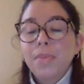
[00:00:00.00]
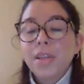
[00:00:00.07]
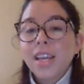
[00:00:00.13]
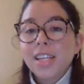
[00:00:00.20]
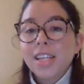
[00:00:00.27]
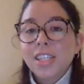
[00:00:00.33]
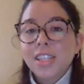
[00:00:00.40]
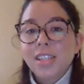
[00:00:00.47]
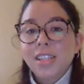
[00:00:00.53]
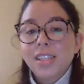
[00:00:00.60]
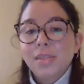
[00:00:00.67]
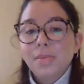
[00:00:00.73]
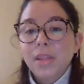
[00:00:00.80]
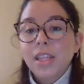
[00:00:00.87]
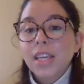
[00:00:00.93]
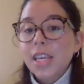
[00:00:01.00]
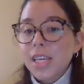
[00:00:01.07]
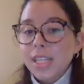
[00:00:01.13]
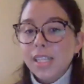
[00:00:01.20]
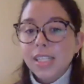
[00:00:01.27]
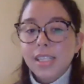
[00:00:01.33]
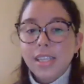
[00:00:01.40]
obligations with
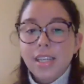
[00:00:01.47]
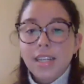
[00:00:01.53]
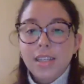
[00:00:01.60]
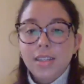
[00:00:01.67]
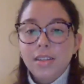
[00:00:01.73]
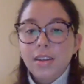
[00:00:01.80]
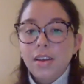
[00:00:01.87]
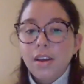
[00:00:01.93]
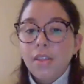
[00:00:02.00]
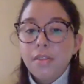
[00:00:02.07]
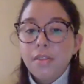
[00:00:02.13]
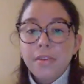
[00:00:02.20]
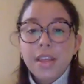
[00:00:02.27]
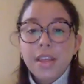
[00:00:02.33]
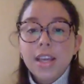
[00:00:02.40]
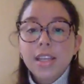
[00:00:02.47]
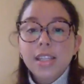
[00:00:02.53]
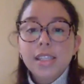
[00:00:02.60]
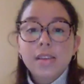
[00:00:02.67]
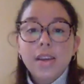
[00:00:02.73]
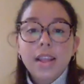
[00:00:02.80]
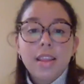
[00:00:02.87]
kids and other
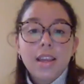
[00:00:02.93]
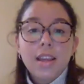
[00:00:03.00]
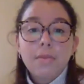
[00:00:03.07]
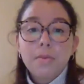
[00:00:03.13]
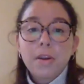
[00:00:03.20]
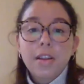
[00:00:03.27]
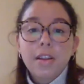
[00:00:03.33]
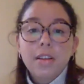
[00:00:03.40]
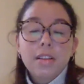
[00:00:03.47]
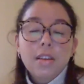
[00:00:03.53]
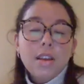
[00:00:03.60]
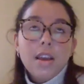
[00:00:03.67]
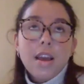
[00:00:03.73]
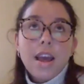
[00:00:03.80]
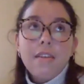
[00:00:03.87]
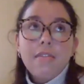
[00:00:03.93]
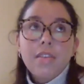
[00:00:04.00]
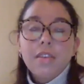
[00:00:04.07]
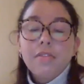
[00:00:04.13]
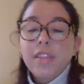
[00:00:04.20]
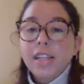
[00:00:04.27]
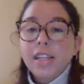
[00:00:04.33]
things. So I think having
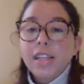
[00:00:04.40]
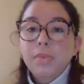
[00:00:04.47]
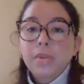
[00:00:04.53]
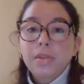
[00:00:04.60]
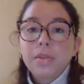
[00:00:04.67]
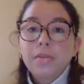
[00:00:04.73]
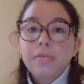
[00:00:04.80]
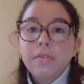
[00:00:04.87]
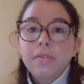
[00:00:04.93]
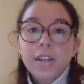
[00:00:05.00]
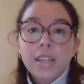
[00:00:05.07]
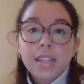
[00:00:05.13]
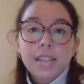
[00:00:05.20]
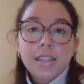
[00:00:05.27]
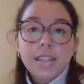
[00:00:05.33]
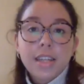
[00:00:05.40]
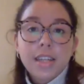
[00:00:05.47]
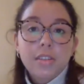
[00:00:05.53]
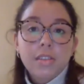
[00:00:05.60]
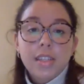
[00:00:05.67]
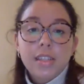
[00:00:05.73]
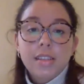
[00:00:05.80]
a flexible working
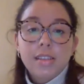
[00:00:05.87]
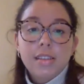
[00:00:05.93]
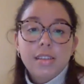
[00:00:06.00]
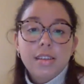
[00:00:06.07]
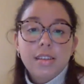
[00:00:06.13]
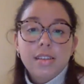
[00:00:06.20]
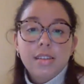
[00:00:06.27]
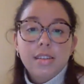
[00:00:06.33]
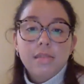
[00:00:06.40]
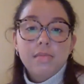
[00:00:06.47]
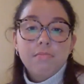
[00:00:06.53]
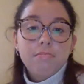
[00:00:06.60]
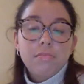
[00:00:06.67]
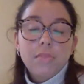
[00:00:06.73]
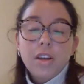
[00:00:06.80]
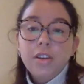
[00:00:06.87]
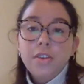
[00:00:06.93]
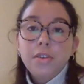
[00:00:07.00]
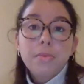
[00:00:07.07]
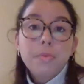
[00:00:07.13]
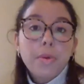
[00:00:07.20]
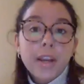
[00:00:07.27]
schedule is a
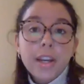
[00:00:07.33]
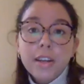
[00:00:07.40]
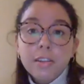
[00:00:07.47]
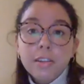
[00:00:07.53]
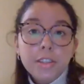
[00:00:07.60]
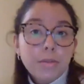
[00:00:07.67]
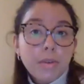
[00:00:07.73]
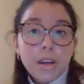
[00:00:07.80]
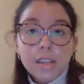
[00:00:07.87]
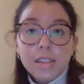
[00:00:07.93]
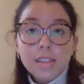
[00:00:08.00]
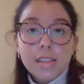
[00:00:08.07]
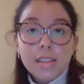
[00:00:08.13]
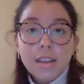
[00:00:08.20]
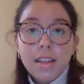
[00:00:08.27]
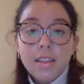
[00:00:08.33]
no-brainer to us.